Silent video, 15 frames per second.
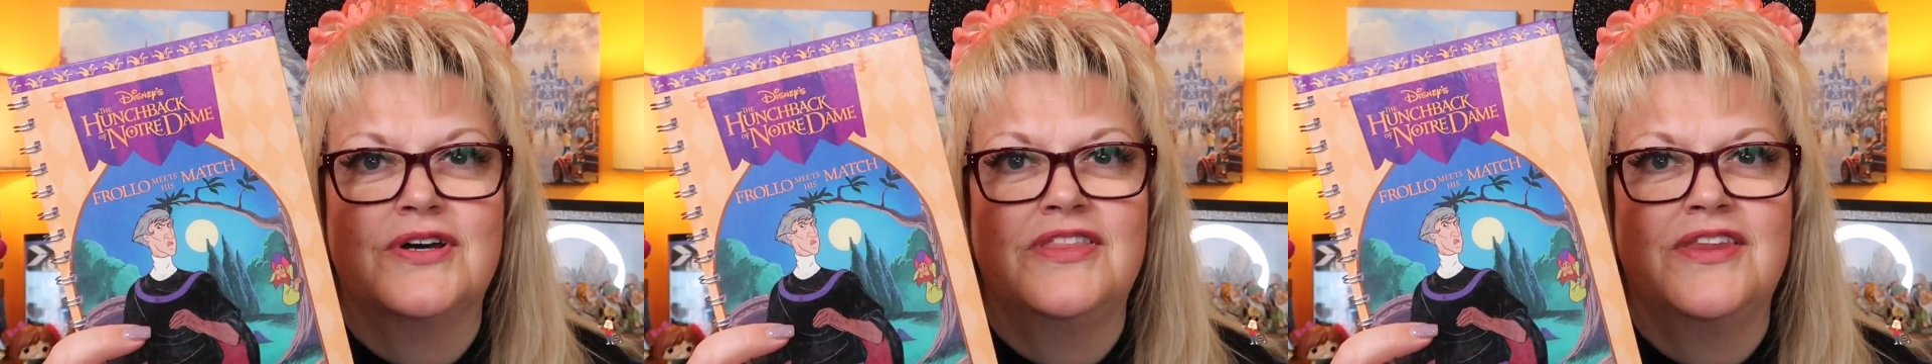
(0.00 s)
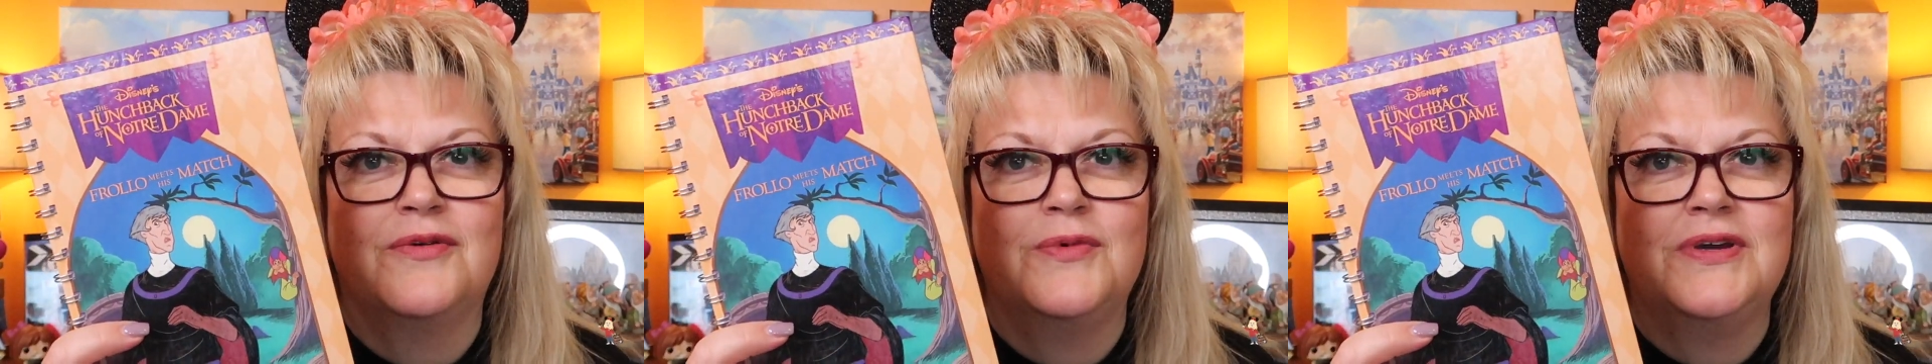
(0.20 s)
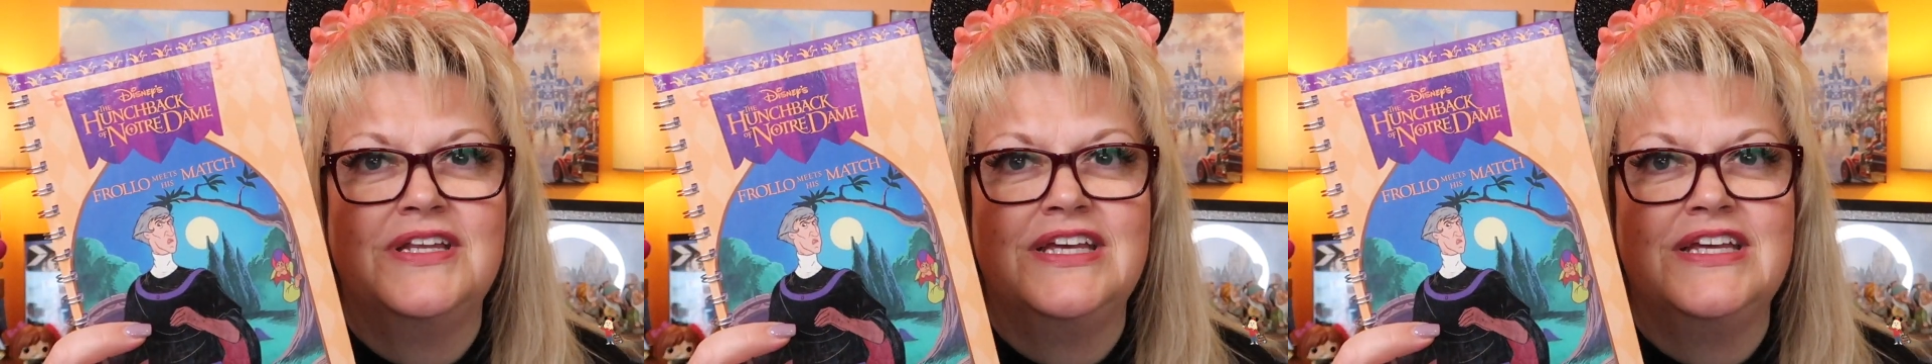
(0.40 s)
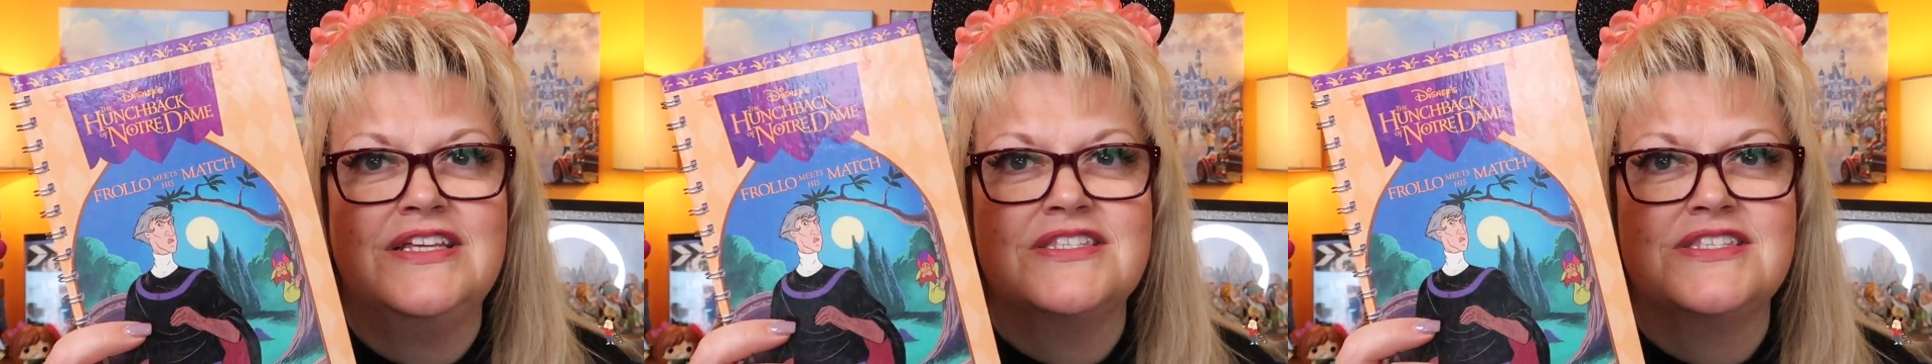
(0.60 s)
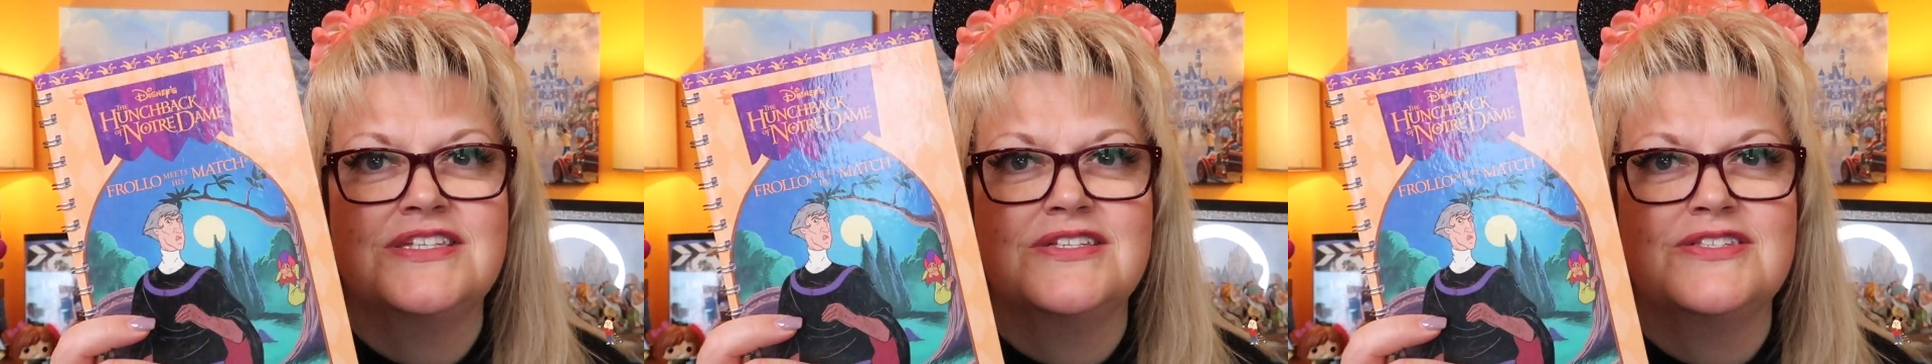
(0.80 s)
and that we
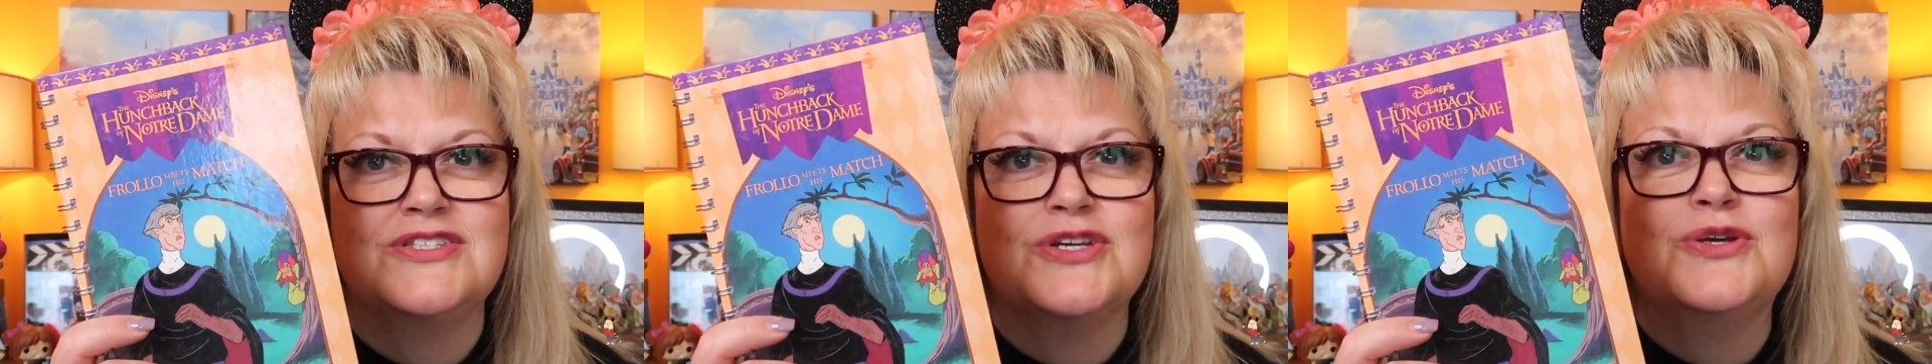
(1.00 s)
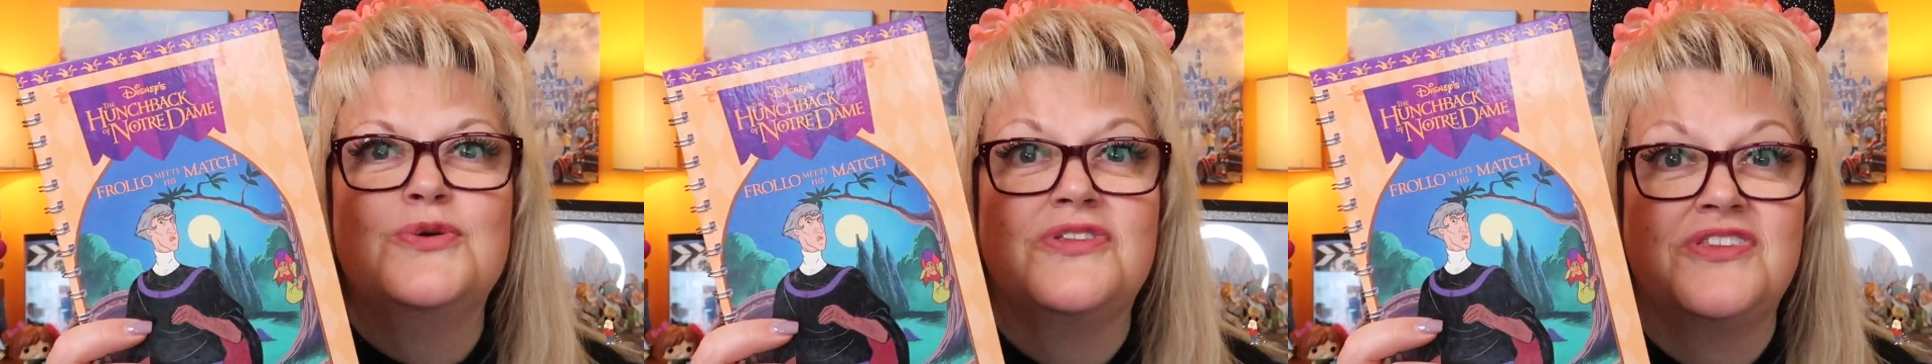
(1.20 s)
need to do